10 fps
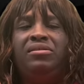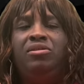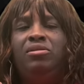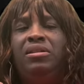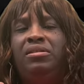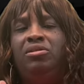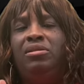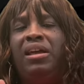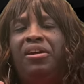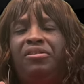You, you
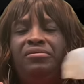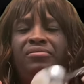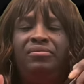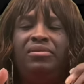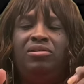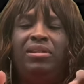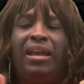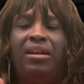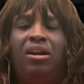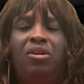learn, you
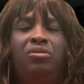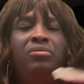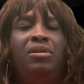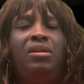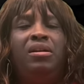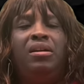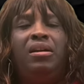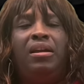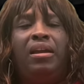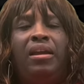let go,
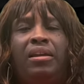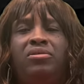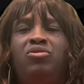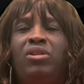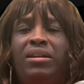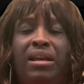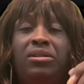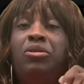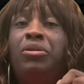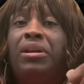and you try not to
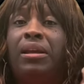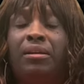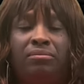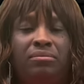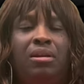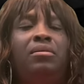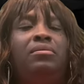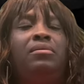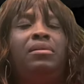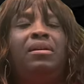do it again.
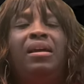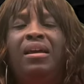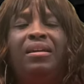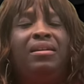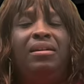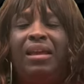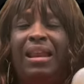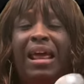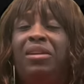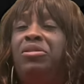And
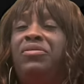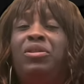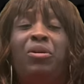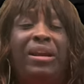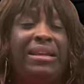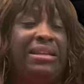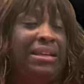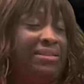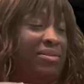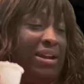I don't even know what I
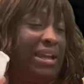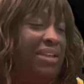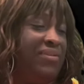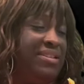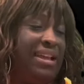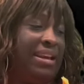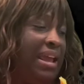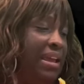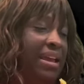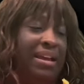did, so I can't even say
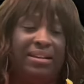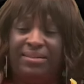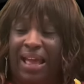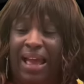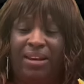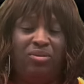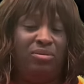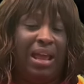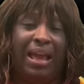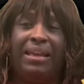that. Because I do
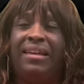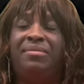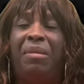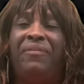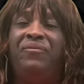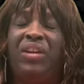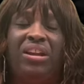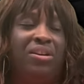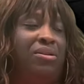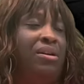not, I guess my
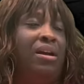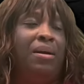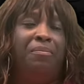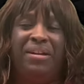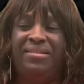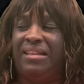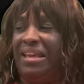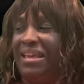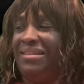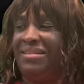finger must have
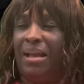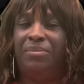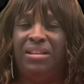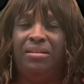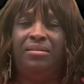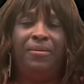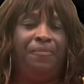hit something.